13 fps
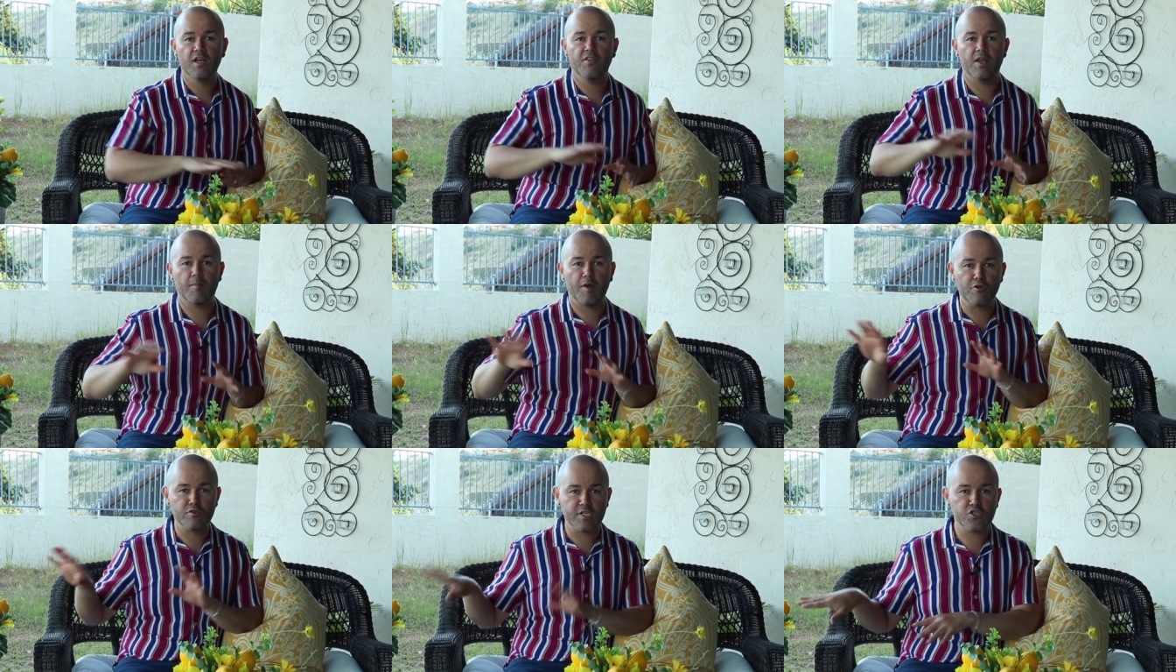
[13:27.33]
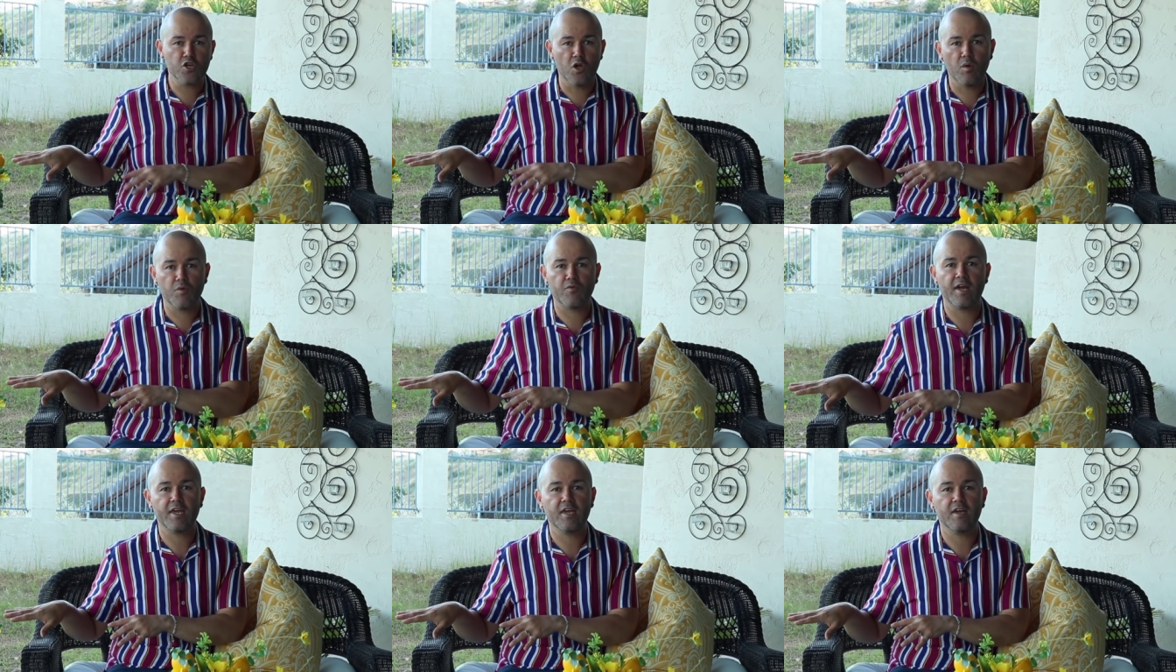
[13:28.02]
Then I'm gonna use the tall one
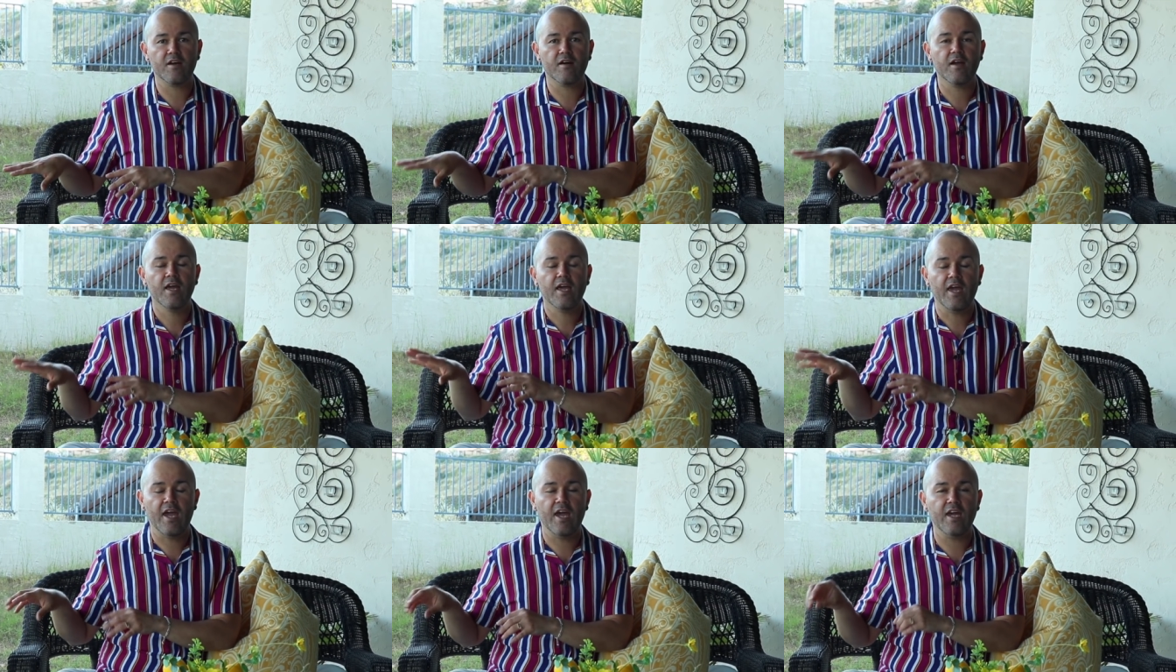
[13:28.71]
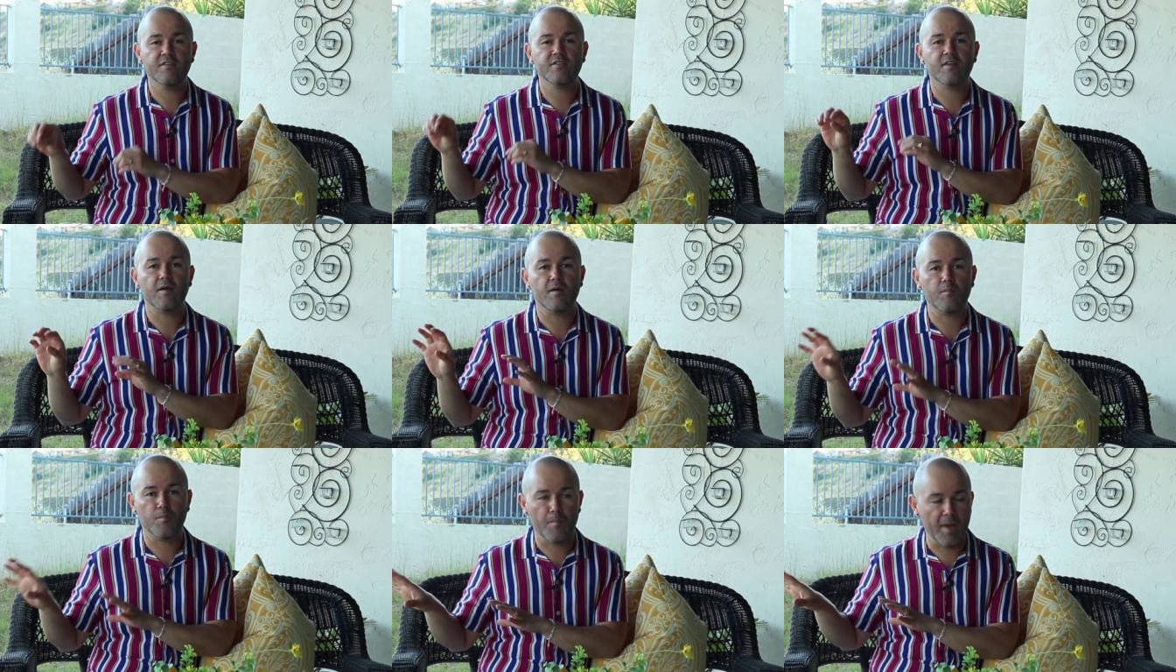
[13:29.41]
right here and
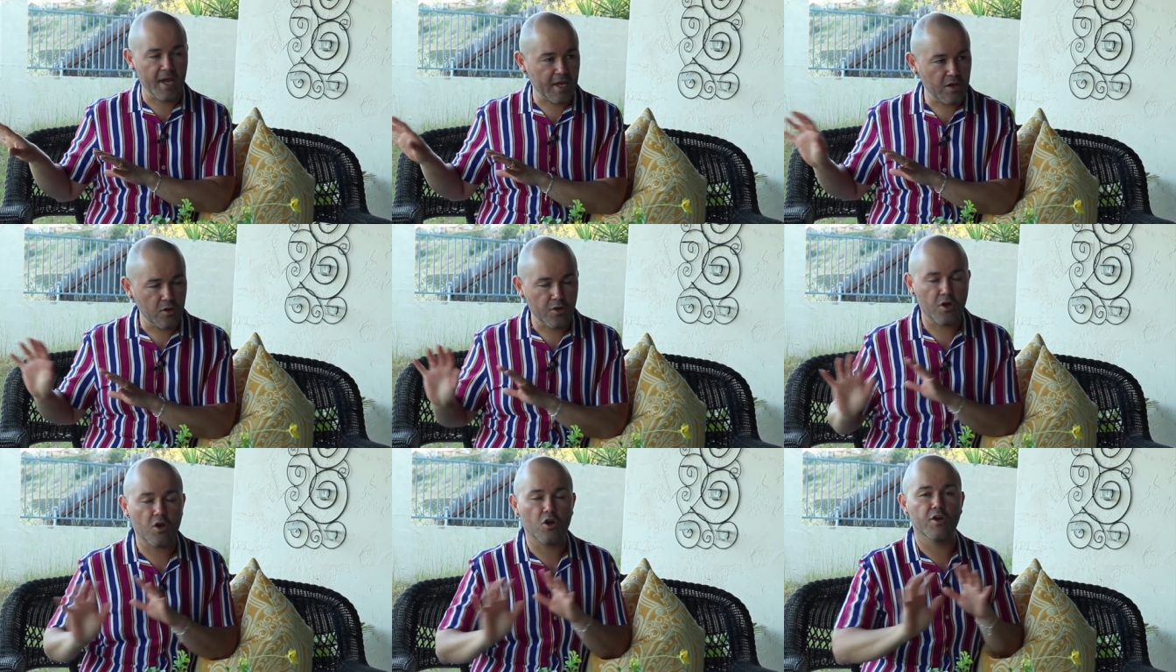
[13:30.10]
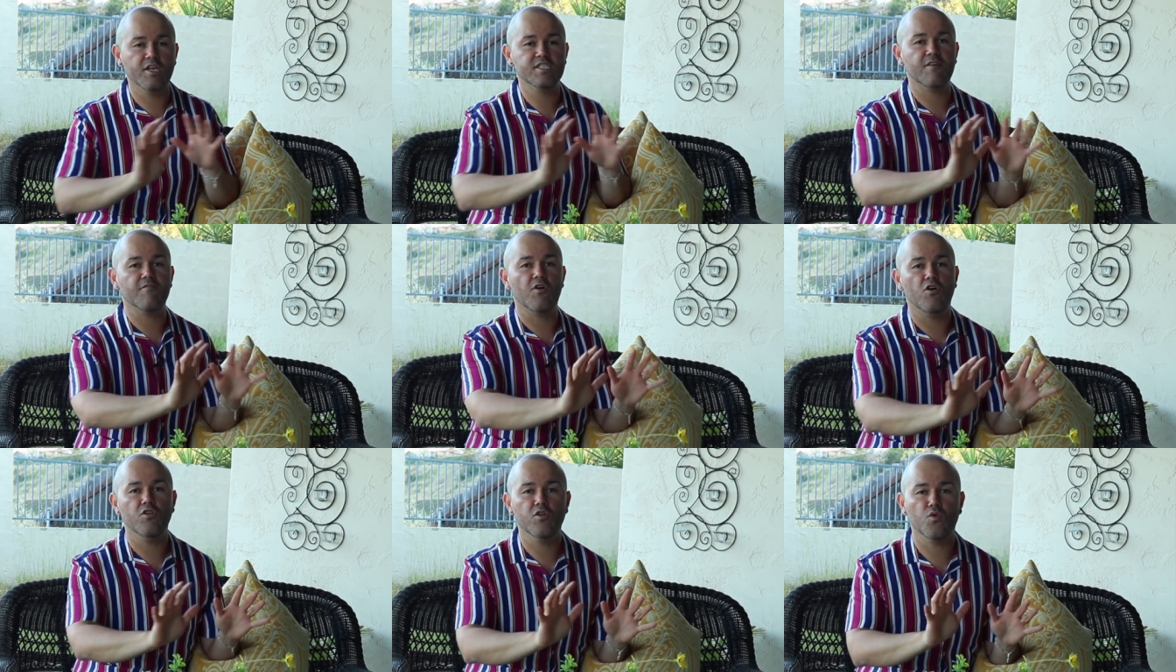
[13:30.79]
make it look cohesive
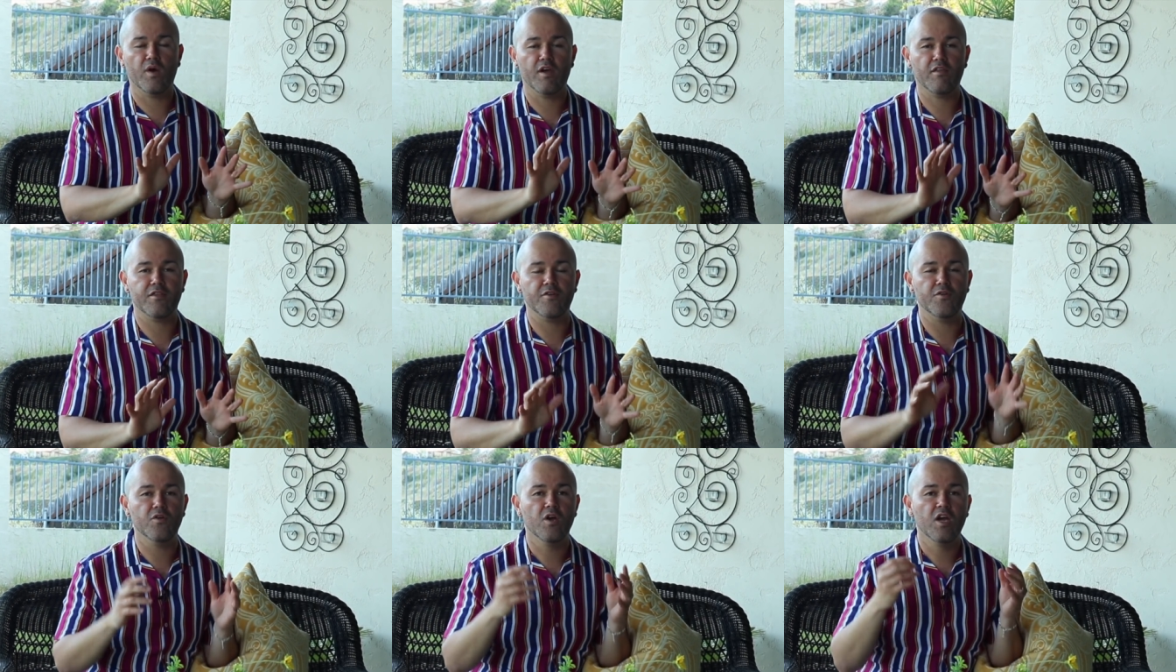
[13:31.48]
all the way through.